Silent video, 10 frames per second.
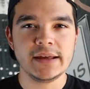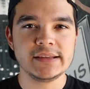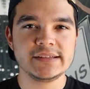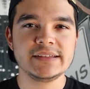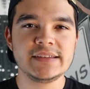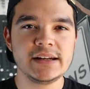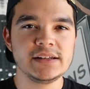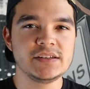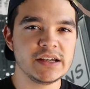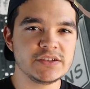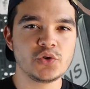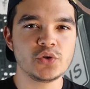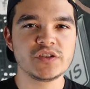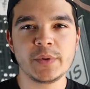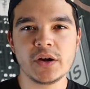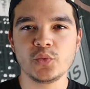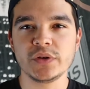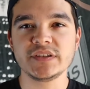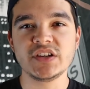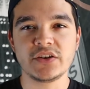in the sense that it does correspond
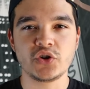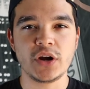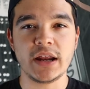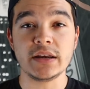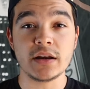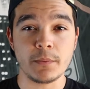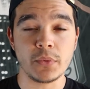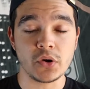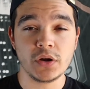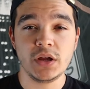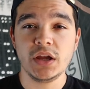with gender and number.